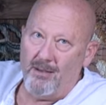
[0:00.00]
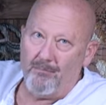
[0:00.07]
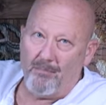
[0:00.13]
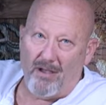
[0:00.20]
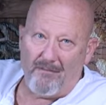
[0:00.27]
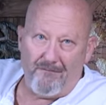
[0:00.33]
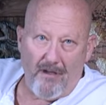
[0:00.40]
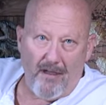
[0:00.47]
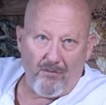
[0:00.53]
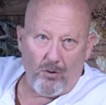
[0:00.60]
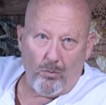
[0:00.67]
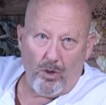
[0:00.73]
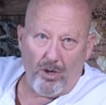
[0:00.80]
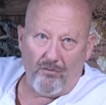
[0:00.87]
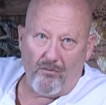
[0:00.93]
My favorite
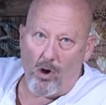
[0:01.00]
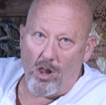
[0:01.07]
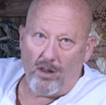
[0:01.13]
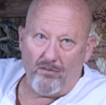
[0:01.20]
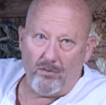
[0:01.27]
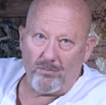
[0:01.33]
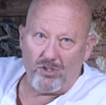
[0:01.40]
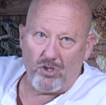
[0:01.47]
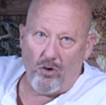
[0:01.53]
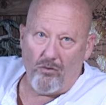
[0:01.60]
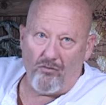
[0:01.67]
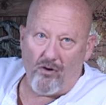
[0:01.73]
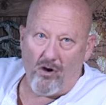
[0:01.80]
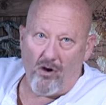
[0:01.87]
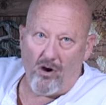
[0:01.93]
one of all of them so
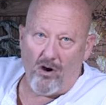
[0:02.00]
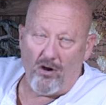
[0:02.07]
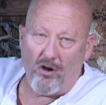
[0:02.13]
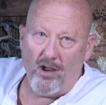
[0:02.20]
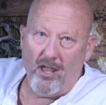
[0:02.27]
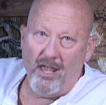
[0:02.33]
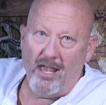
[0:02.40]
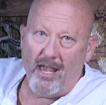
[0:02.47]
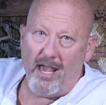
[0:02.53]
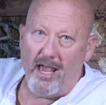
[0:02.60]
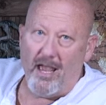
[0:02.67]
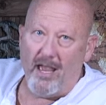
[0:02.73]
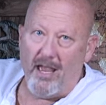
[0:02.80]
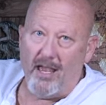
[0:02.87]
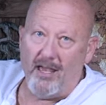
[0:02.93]
far,
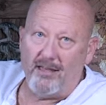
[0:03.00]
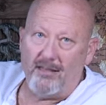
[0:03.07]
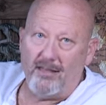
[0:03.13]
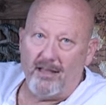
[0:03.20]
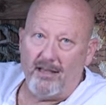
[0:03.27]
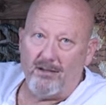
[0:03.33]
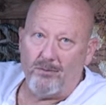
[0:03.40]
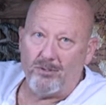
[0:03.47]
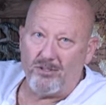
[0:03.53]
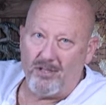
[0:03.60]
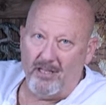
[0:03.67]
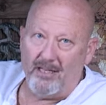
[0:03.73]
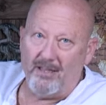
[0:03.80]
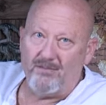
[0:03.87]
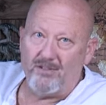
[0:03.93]
and we'll see
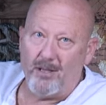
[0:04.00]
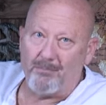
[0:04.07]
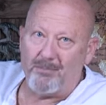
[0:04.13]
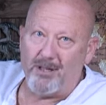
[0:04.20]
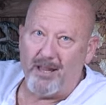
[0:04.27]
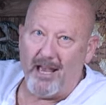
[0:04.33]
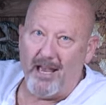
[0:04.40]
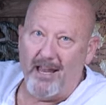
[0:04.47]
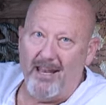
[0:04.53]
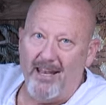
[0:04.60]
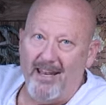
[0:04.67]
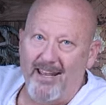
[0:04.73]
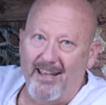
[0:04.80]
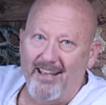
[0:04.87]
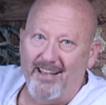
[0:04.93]
it lives up to that.
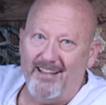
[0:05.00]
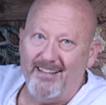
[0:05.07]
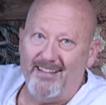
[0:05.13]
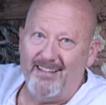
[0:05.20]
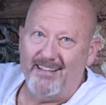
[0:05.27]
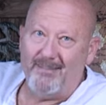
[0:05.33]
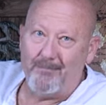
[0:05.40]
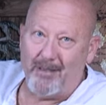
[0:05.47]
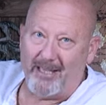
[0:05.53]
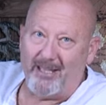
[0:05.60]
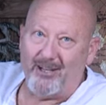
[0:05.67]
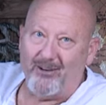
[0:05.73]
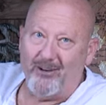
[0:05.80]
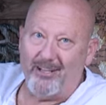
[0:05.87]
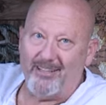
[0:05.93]
Make it
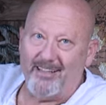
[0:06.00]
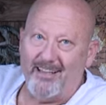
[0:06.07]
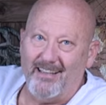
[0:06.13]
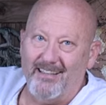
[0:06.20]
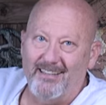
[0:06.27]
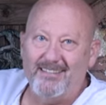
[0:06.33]
a great day.